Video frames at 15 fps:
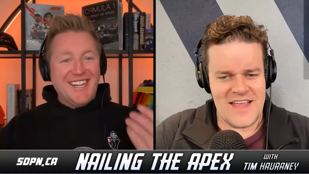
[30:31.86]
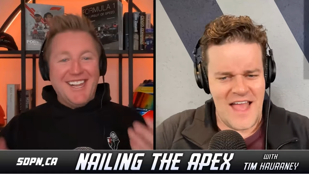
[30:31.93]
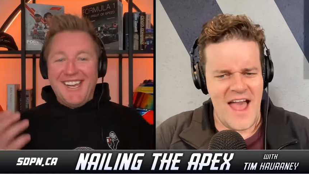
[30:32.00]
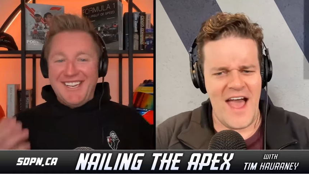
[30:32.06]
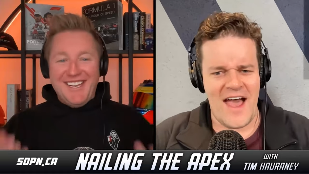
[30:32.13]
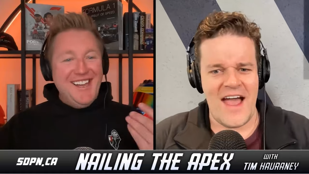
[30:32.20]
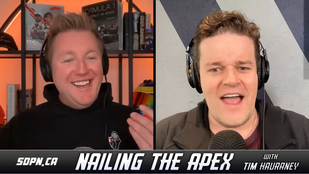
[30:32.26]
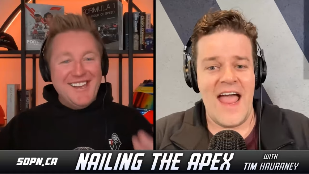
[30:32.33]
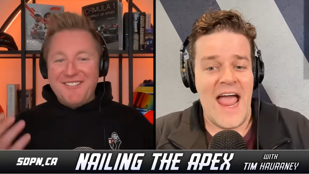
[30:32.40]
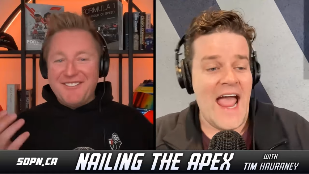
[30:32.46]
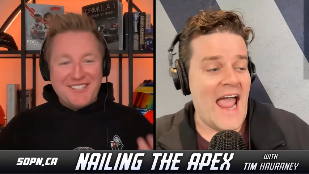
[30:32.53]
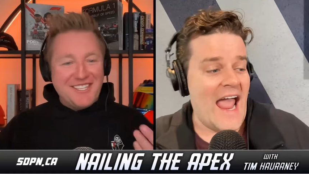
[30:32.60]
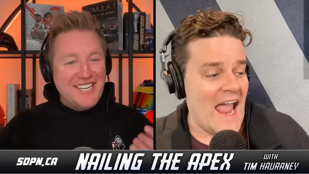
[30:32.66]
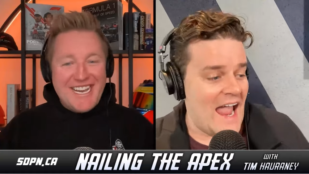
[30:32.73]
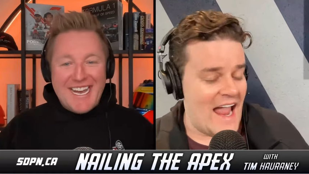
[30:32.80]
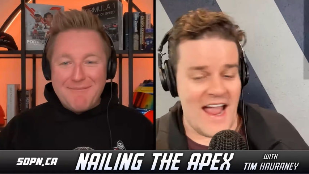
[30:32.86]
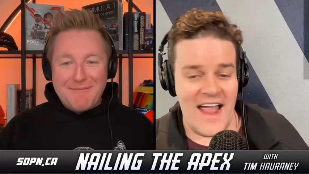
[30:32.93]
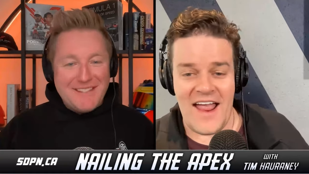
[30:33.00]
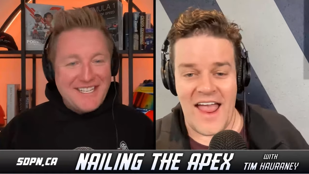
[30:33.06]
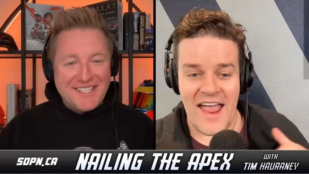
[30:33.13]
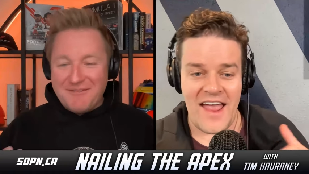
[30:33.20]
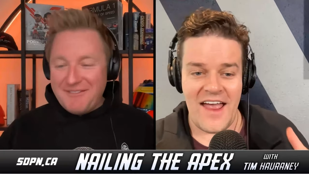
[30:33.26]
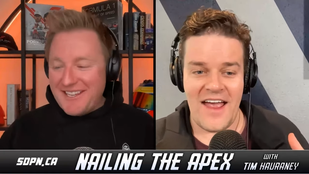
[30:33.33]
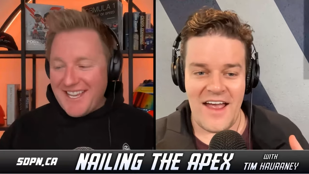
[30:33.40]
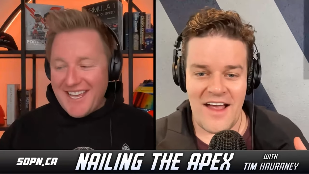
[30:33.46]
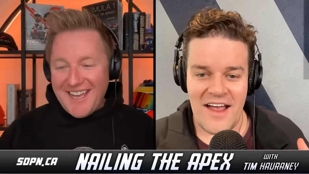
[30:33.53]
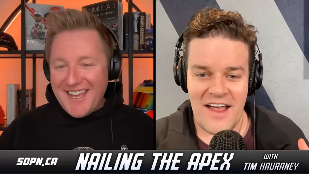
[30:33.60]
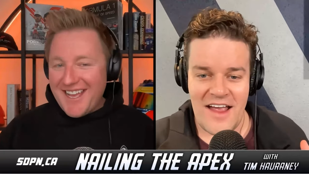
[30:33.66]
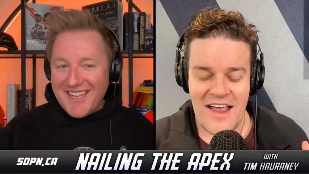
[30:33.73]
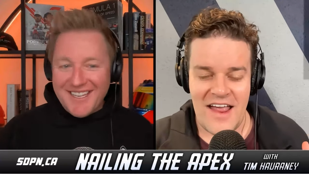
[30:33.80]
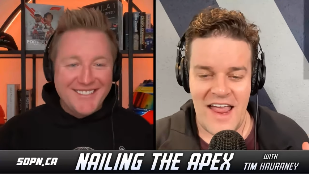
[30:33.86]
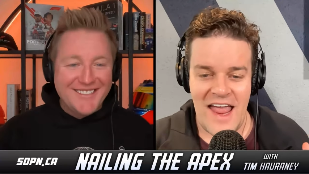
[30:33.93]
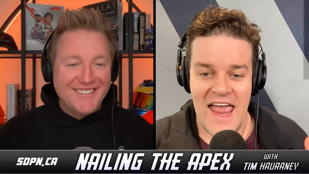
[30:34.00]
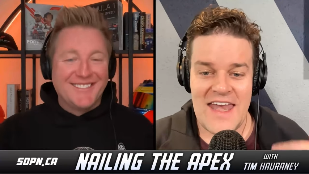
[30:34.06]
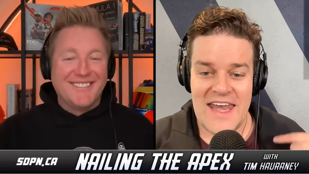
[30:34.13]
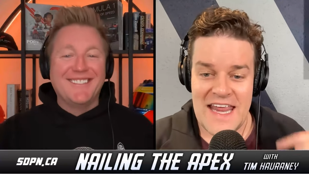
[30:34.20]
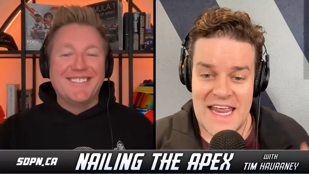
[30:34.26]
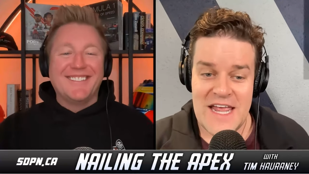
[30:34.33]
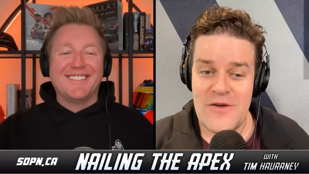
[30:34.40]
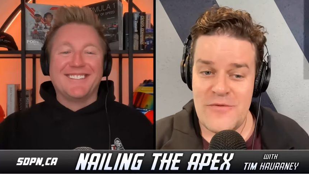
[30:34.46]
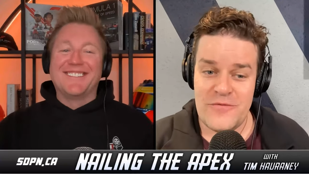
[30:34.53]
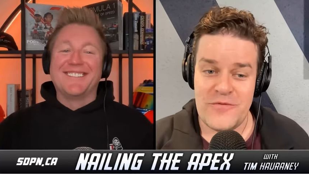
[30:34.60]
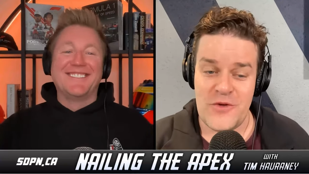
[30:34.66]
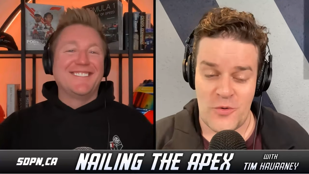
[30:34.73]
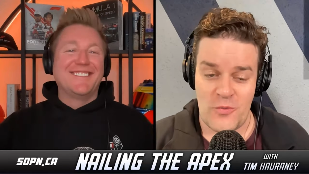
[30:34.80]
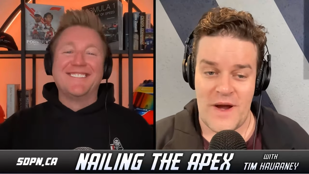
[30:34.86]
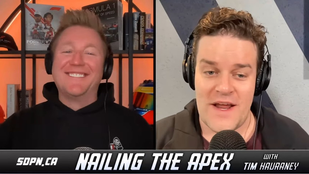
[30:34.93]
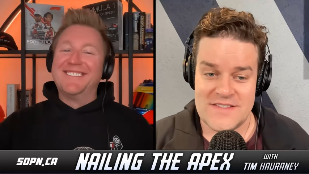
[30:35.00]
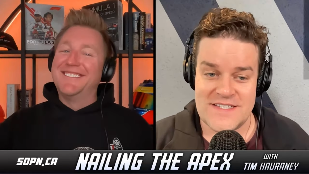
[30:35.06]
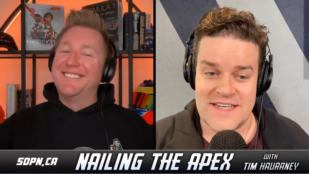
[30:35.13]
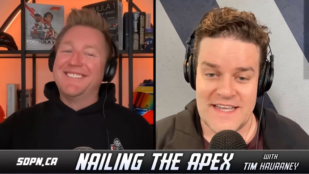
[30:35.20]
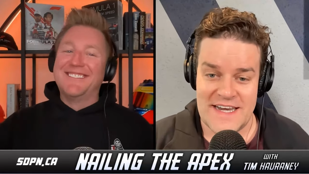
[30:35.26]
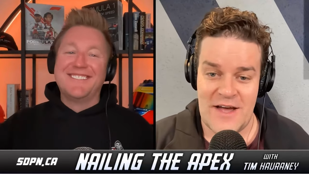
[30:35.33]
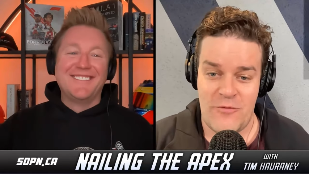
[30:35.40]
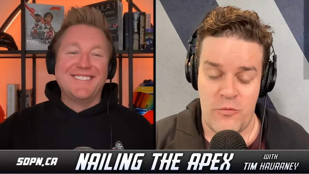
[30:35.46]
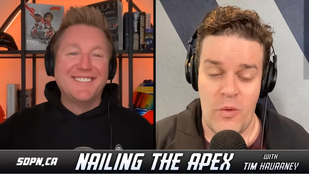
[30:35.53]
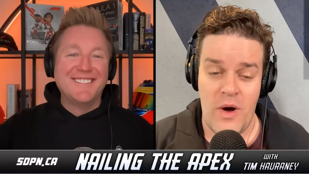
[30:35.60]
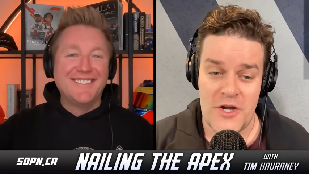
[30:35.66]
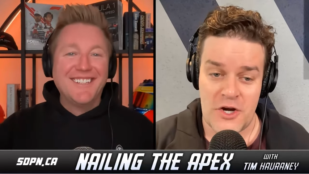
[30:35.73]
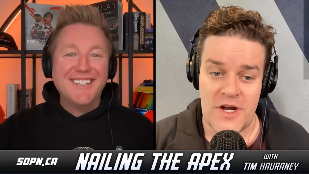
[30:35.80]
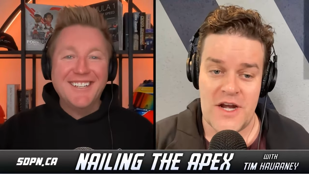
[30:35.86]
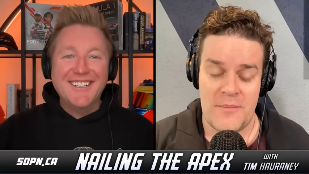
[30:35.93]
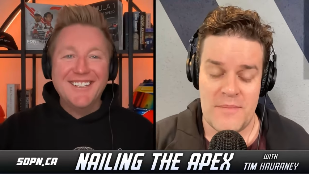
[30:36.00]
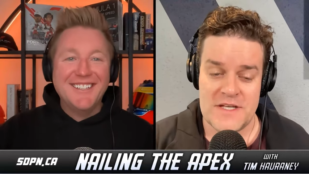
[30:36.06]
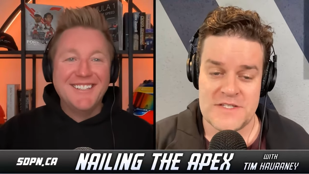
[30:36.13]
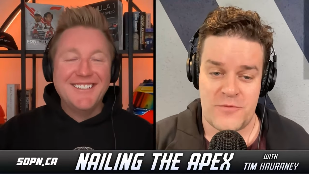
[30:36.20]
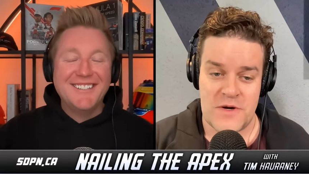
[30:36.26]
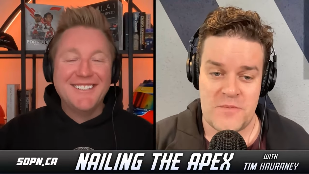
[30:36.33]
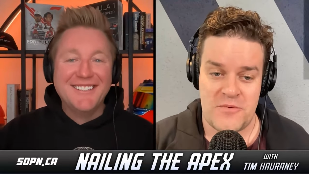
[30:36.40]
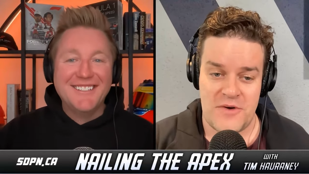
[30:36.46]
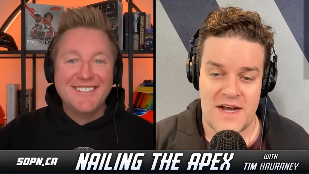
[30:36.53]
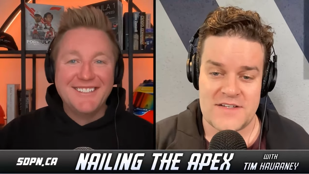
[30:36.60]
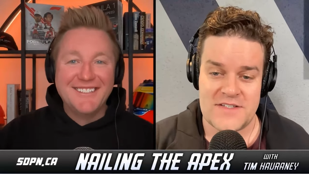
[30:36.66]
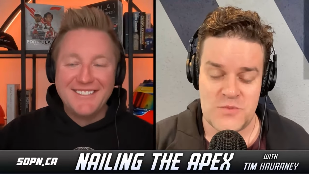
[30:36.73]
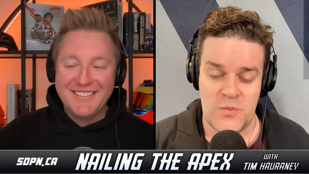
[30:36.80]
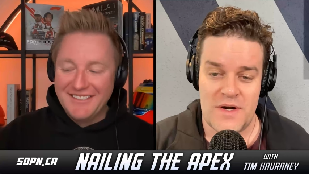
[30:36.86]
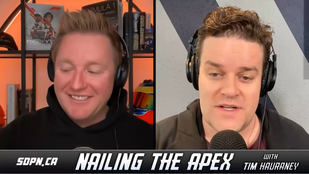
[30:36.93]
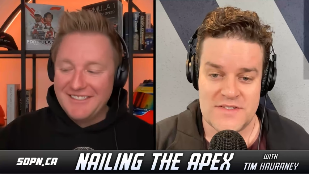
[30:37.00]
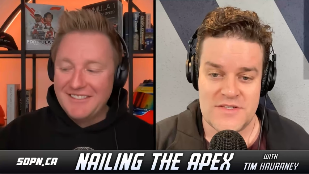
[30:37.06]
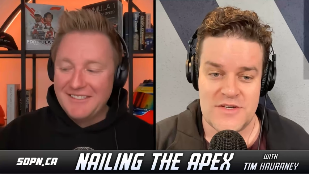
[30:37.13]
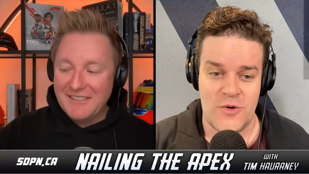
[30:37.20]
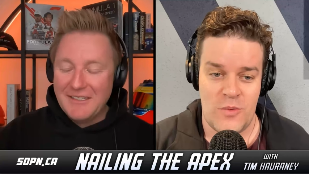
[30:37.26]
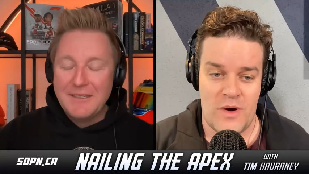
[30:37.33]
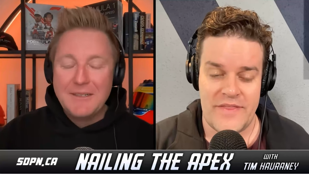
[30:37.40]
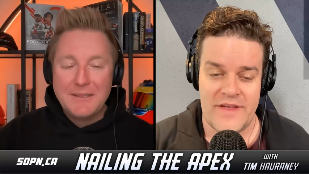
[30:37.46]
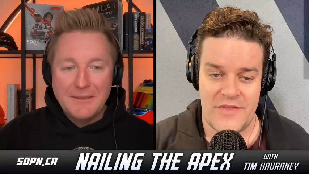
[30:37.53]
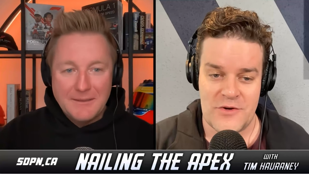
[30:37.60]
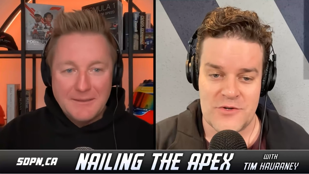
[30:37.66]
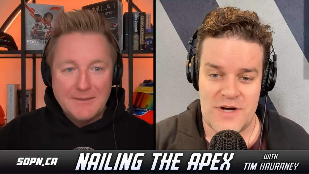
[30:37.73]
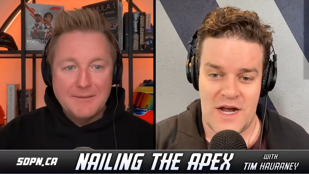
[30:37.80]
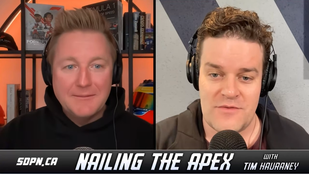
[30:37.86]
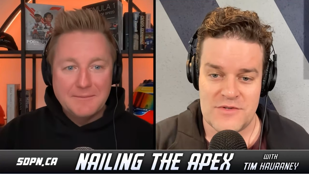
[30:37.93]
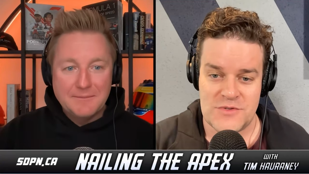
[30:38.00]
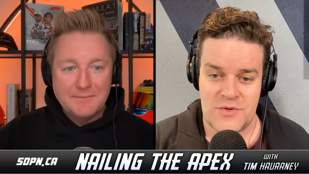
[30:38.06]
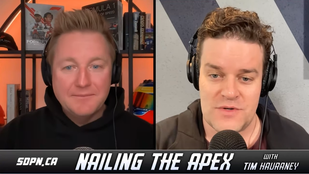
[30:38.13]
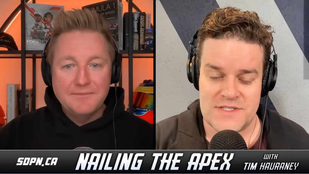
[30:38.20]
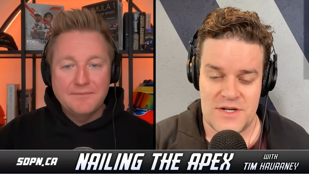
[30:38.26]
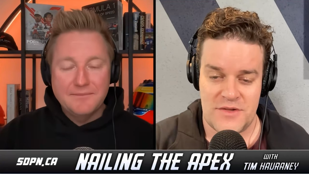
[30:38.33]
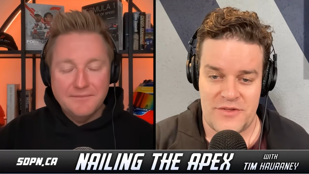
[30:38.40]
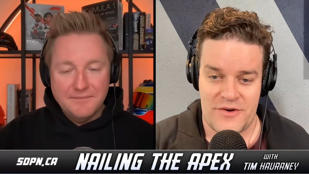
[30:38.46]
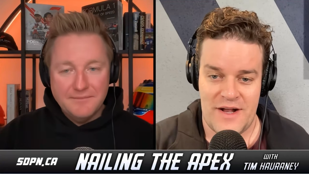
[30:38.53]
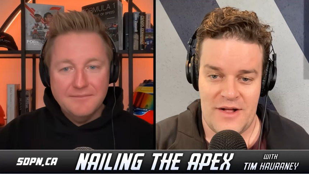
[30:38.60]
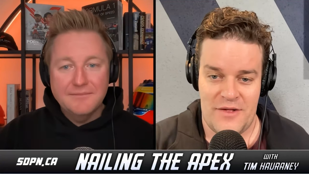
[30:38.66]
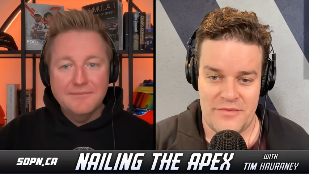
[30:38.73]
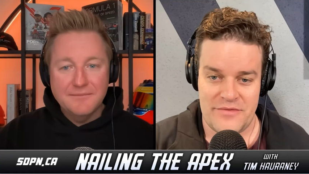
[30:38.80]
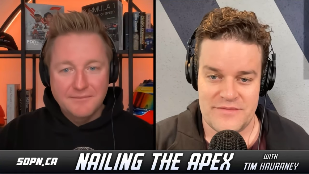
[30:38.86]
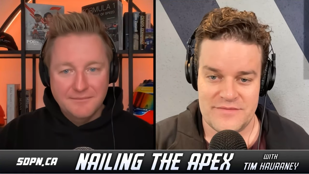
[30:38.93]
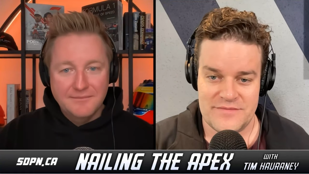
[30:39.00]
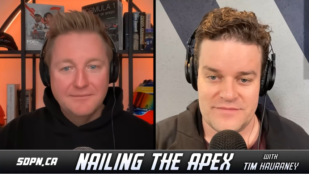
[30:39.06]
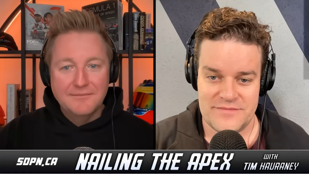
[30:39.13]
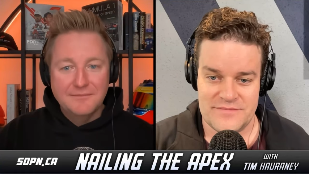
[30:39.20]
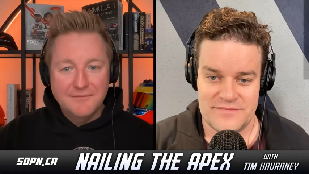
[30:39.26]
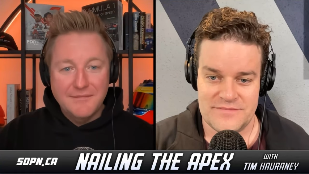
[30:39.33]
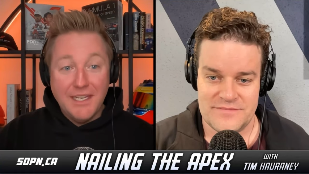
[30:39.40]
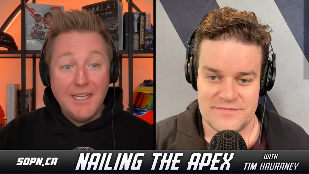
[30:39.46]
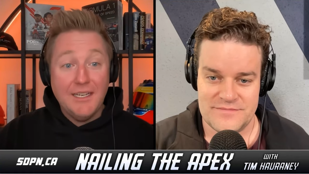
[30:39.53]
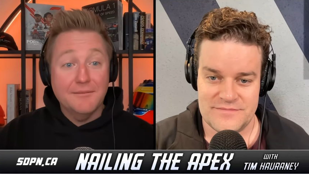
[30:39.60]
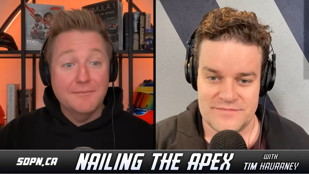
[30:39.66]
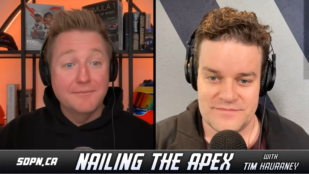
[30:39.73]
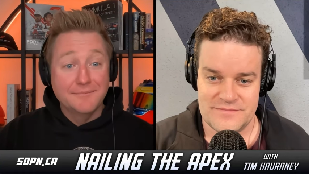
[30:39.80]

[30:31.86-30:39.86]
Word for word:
Speaker 1: yeah. like hey what's gonna happen this weekend
Speaker 2: and if you're racing in f1 you're gonna miss free practice one and two while the other driver sorts out their health
Speaker 1: yeah